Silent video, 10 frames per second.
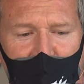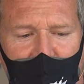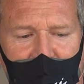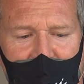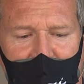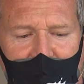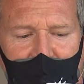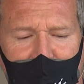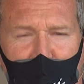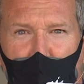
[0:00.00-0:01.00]
of the
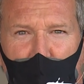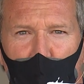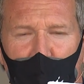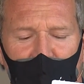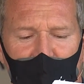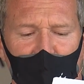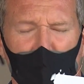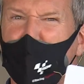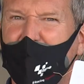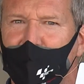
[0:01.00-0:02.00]
components
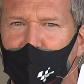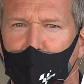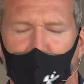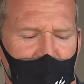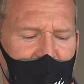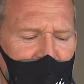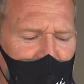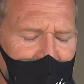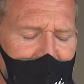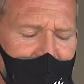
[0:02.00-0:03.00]
and maximums that
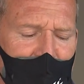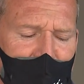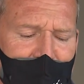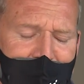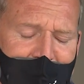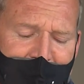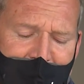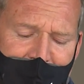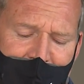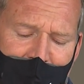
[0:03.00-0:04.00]
it's allowed.
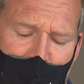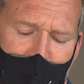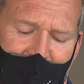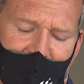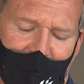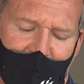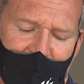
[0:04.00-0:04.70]
But